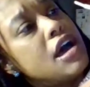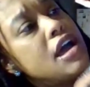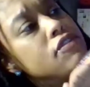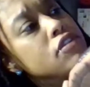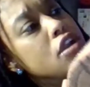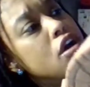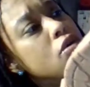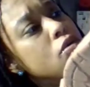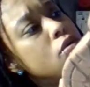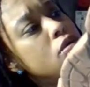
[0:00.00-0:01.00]
I have
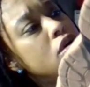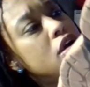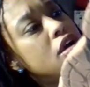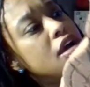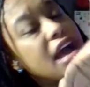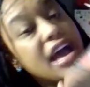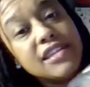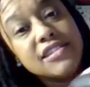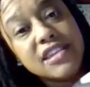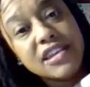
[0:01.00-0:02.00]
no
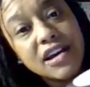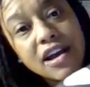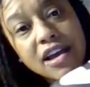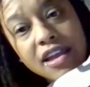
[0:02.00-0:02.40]
idea